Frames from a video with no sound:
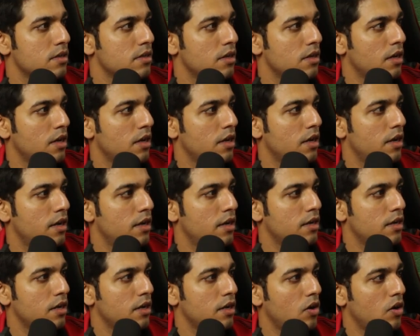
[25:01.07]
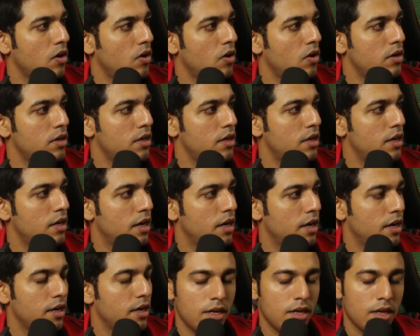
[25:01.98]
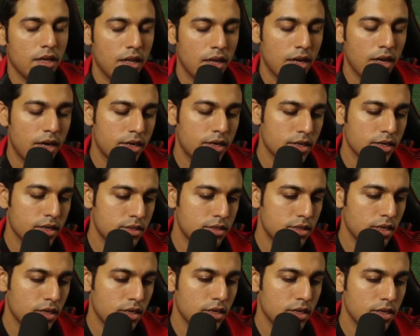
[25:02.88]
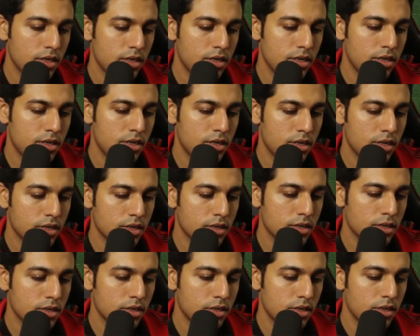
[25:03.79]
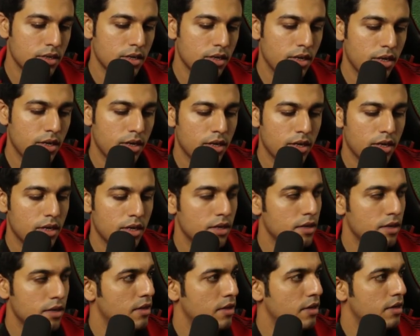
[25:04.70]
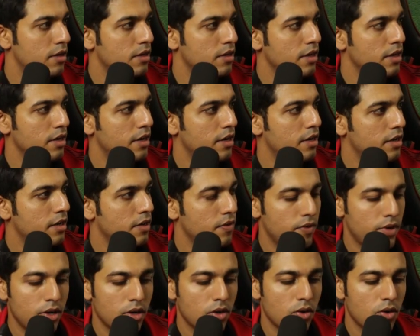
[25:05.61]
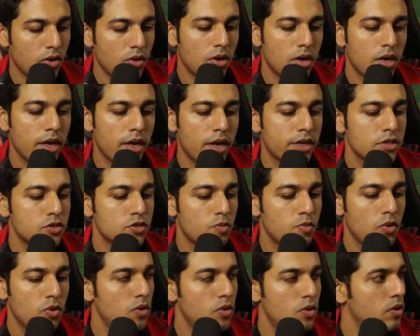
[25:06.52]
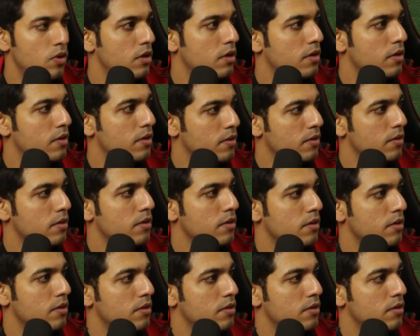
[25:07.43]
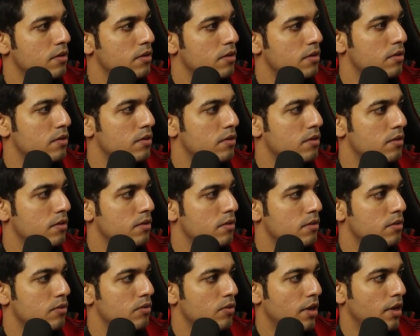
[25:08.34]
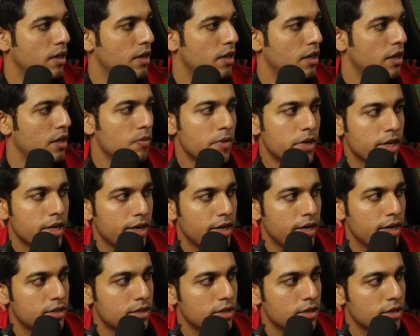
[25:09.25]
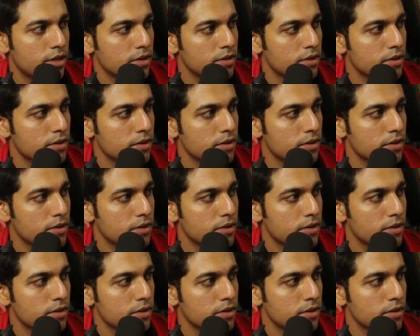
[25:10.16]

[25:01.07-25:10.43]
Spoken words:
and on die, let us trigger. Let's create an event called explode. You can name it anything.